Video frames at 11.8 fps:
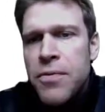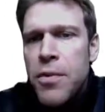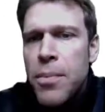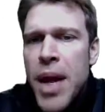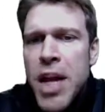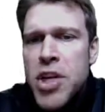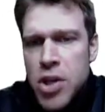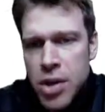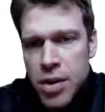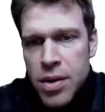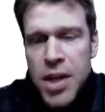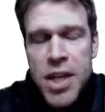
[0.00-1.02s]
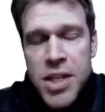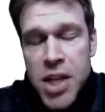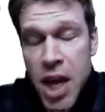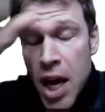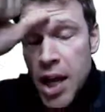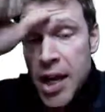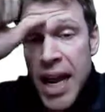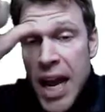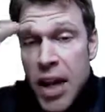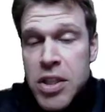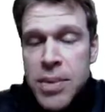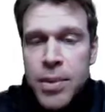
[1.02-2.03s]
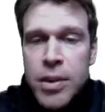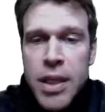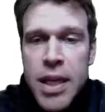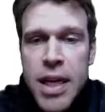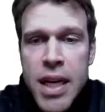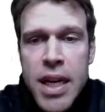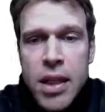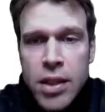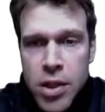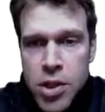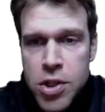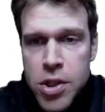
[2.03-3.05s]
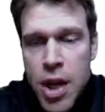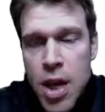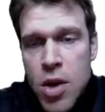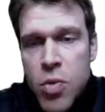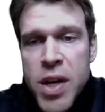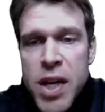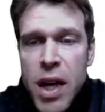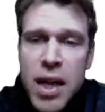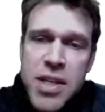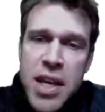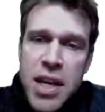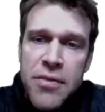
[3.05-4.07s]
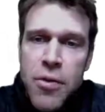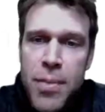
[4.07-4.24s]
Information is uncountable in English. We cannot say